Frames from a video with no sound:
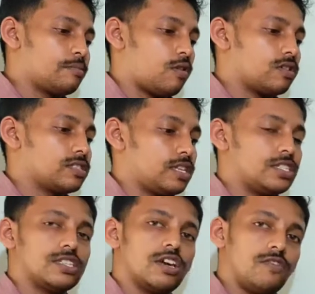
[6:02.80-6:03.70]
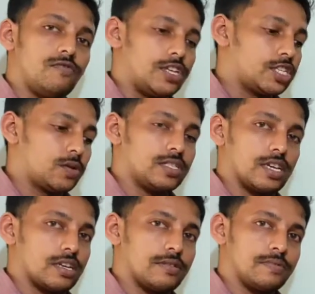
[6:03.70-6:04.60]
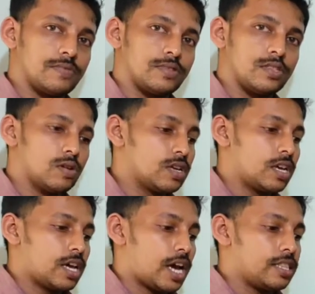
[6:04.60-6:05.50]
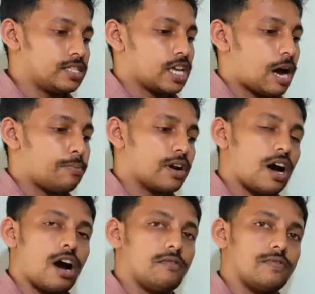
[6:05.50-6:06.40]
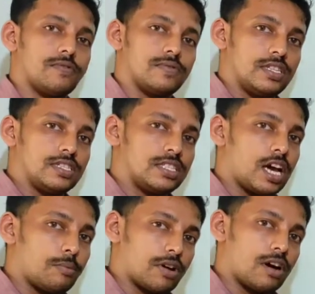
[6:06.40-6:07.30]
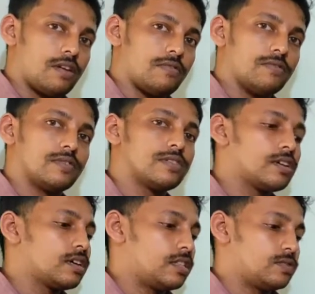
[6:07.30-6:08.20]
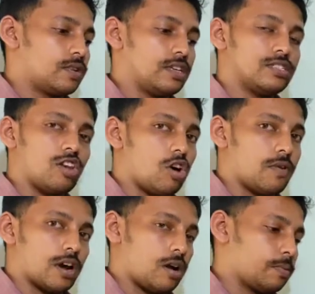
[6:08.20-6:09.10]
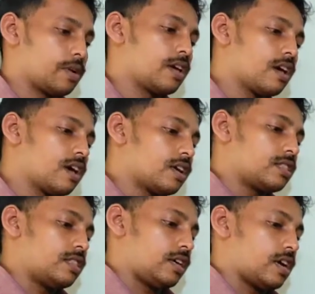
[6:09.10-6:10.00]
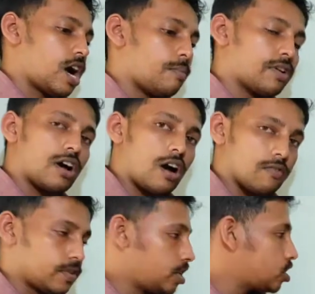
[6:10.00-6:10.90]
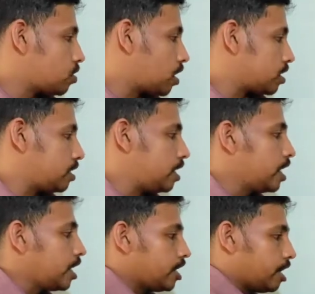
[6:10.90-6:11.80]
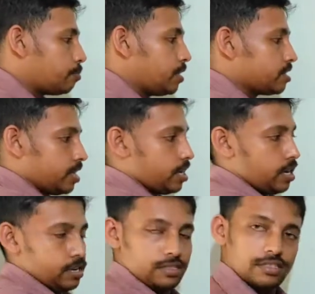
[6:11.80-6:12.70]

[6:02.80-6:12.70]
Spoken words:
a box, it is fit together, and this upper half, this is the upper half, this one is lower half. The upper half, it is known as the epitheca,